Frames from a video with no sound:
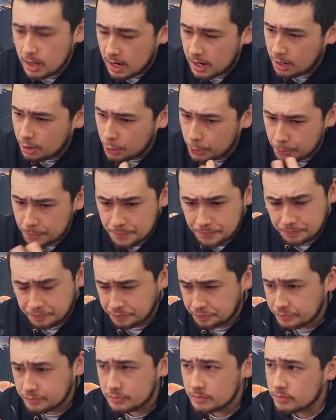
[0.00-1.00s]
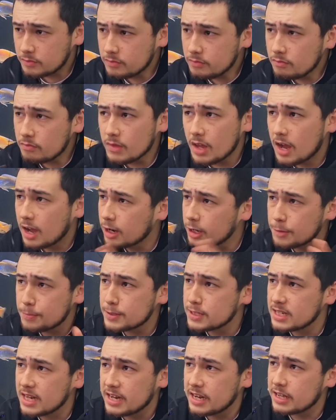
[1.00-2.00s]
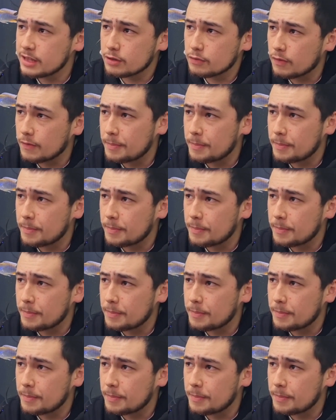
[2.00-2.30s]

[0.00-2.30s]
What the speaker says: I'll 100% either